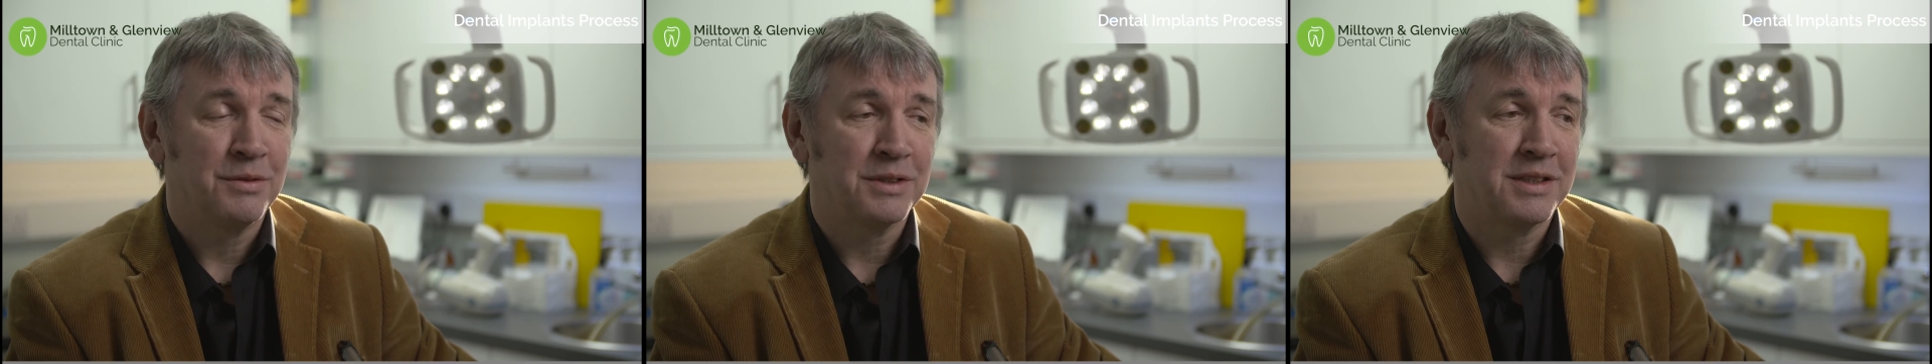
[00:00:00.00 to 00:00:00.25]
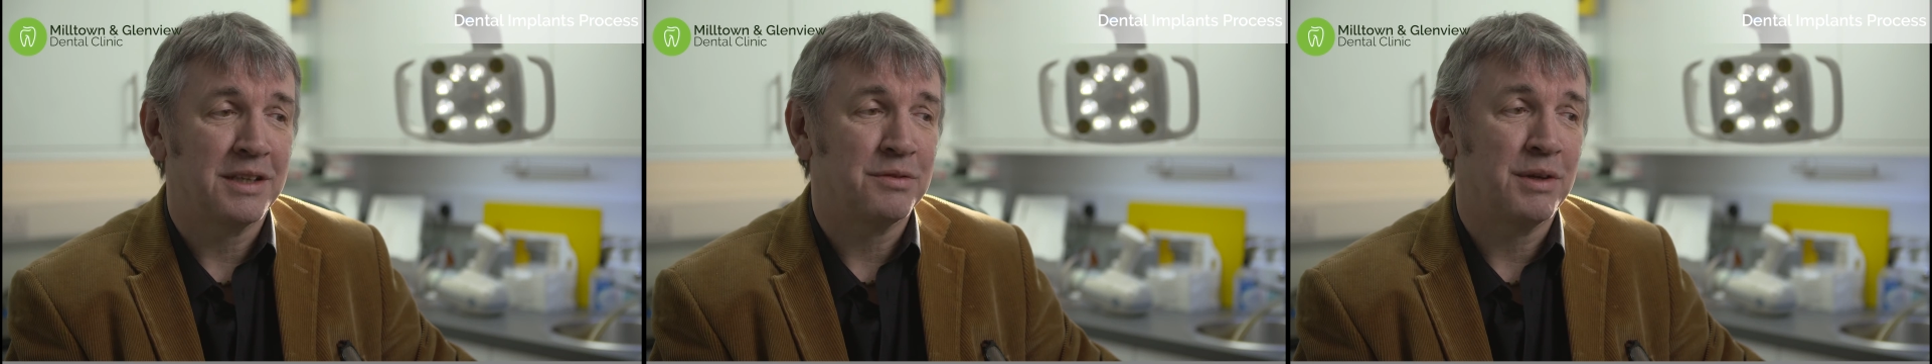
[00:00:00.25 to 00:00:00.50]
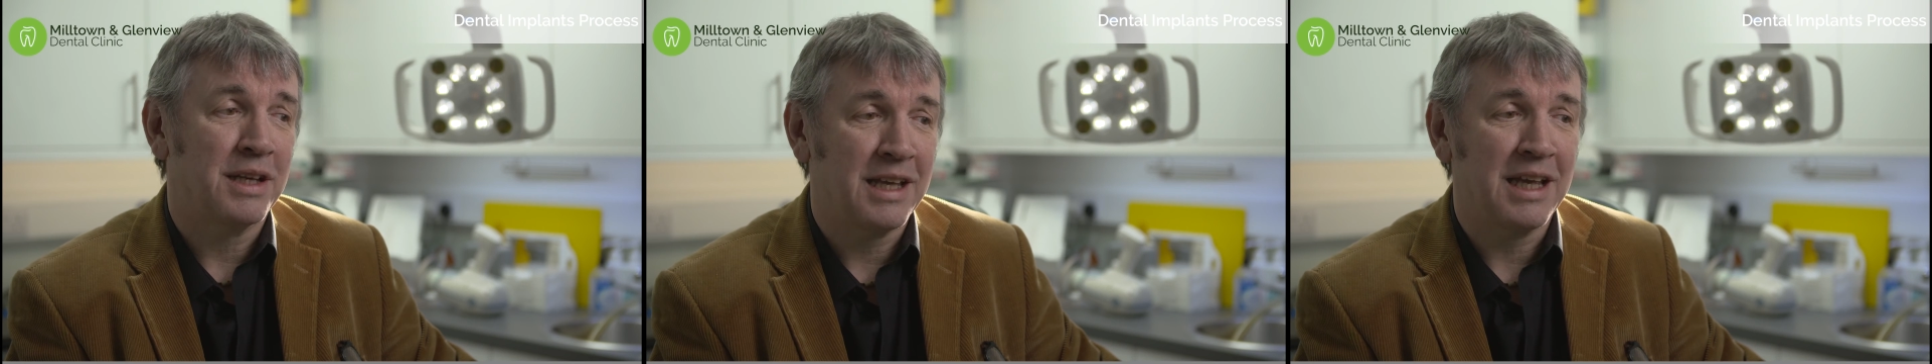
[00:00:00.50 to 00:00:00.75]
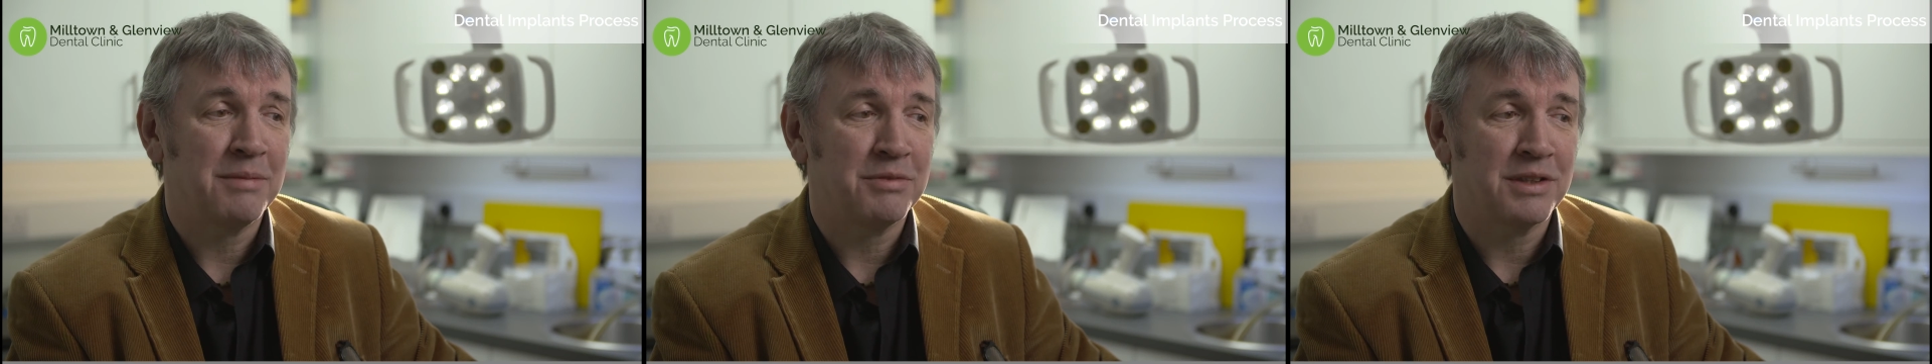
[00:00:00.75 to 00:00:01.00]
that when I
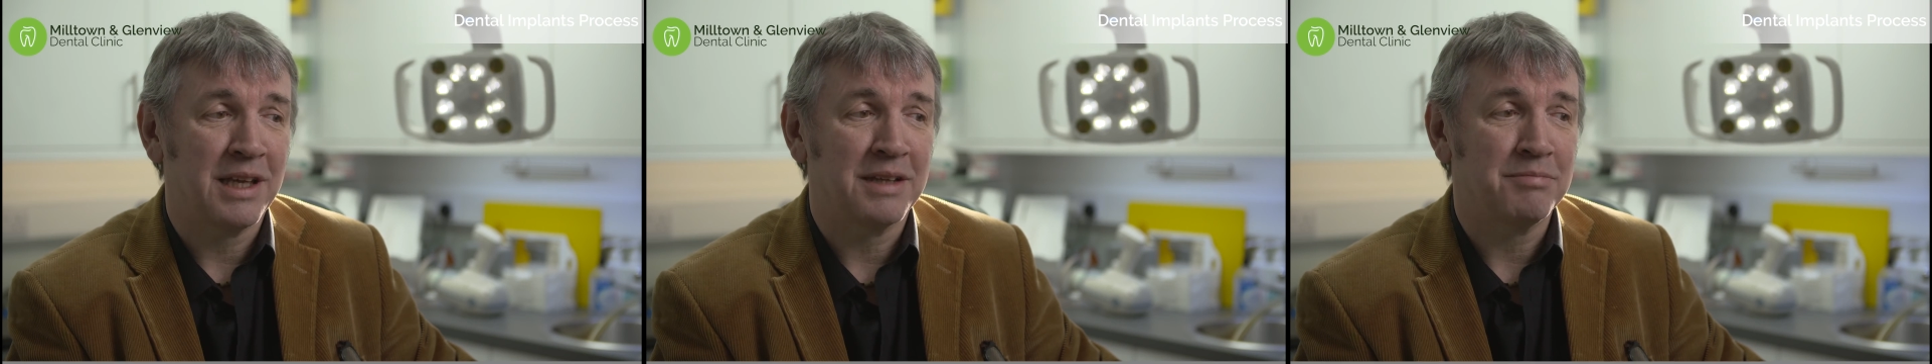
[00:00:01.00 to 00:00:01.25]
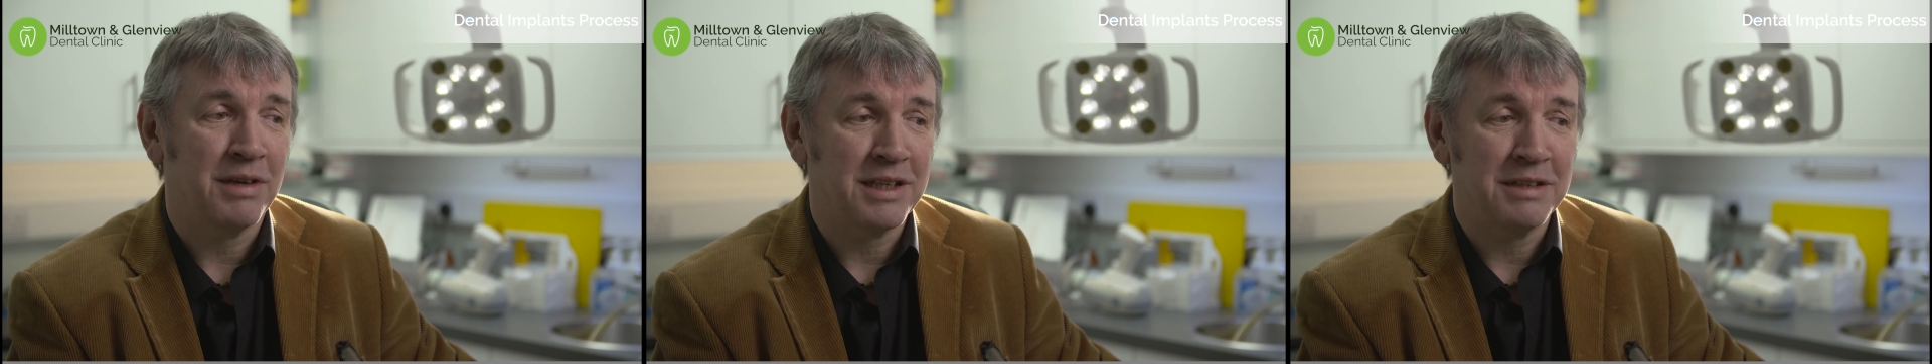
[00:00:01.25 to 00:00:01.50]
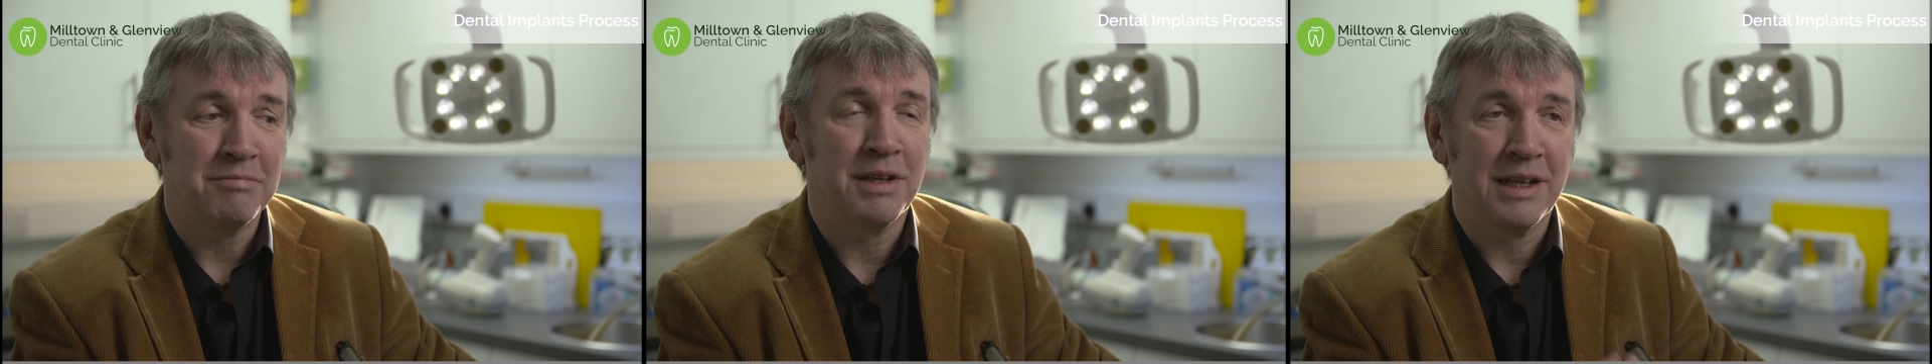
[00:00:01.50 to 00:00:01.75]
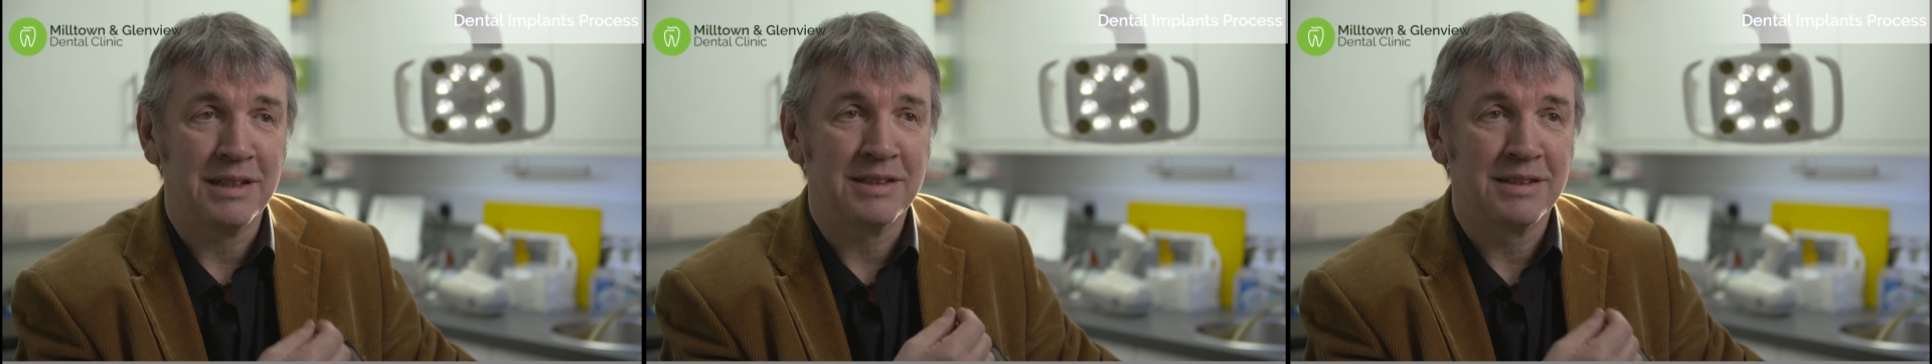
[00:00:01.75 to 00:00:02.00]
came to get my
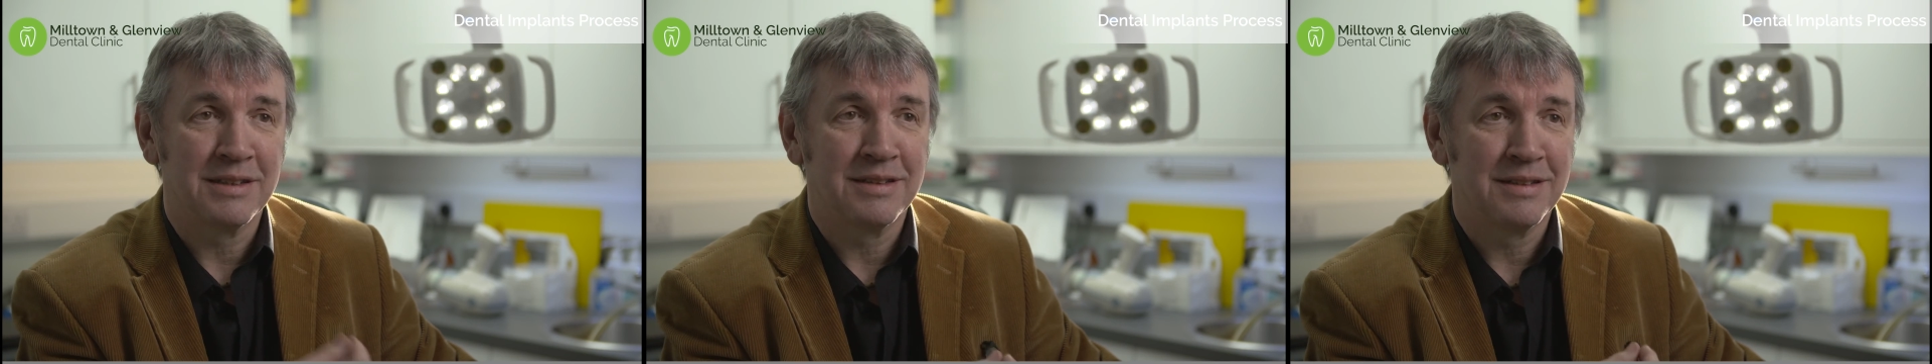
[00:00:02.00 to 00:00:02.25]
implant